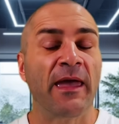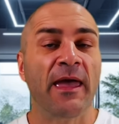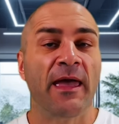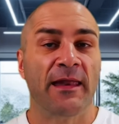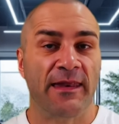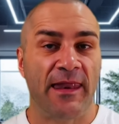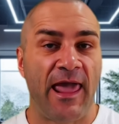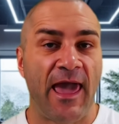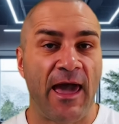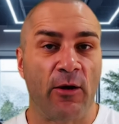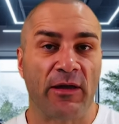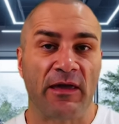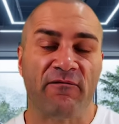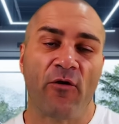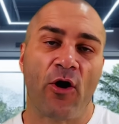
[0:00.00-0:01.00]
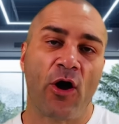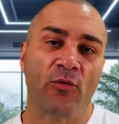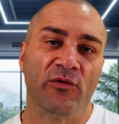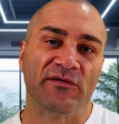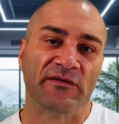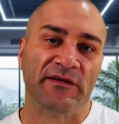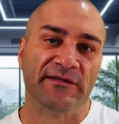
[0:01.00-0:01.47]
Now, if I
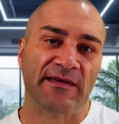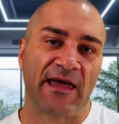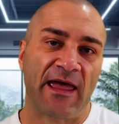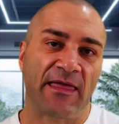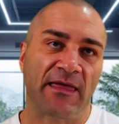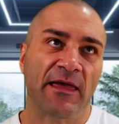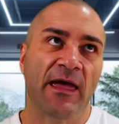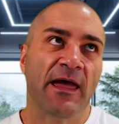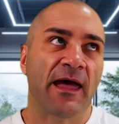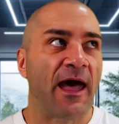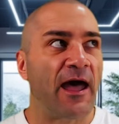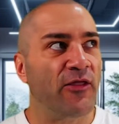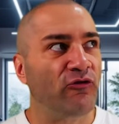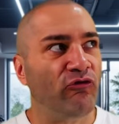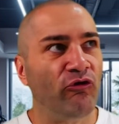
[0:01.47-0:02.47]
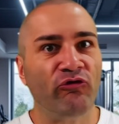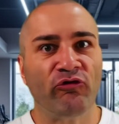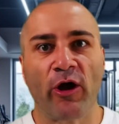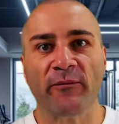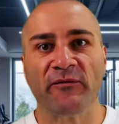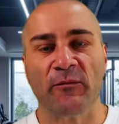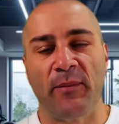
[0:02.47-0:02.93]
was to say the two
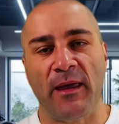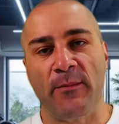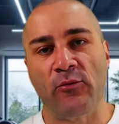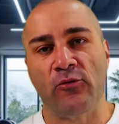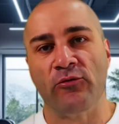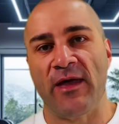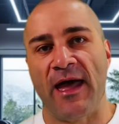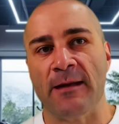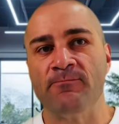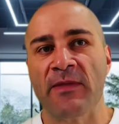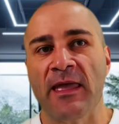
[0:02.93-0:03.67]
types of people that